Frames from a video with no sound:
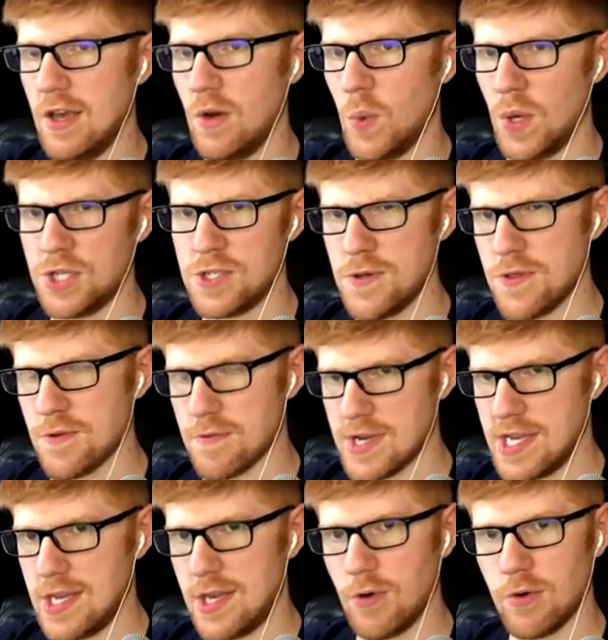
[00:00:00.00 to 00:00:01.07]
1, 2,
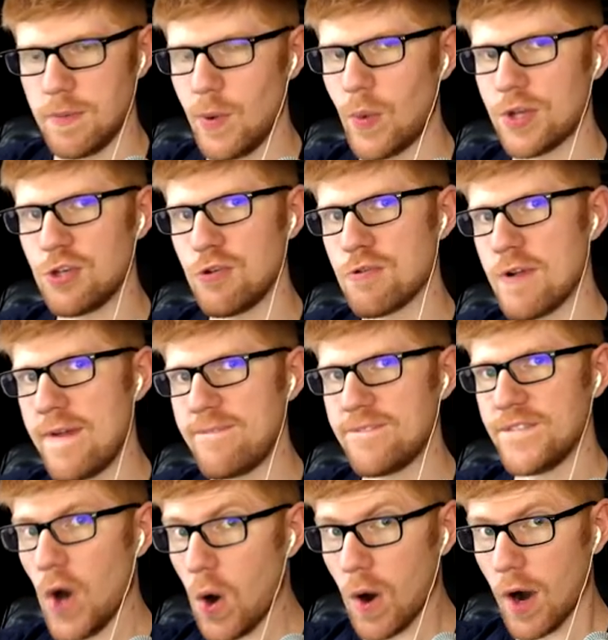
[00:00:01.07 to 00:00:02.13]
3. It would be 1, 2, 3,
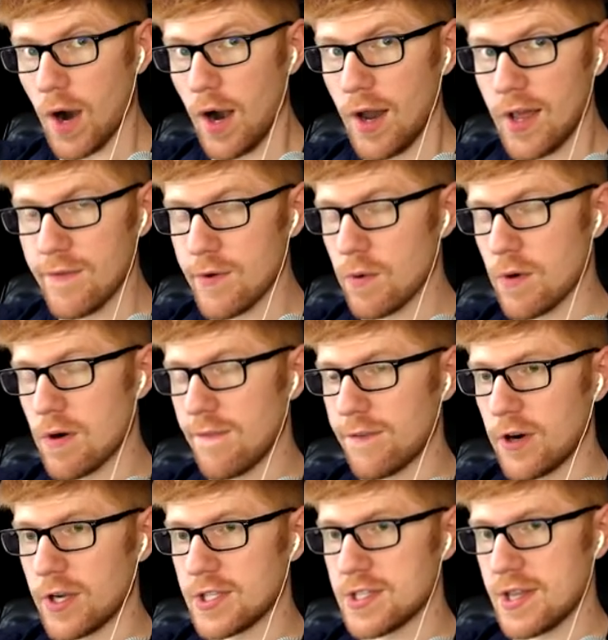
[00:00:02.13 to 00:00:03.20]
4 if it were
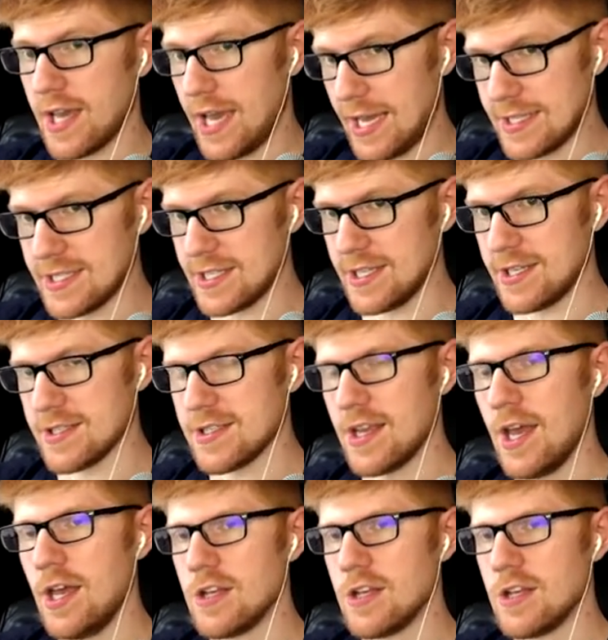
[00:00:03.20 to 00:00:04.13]
referring to the entities.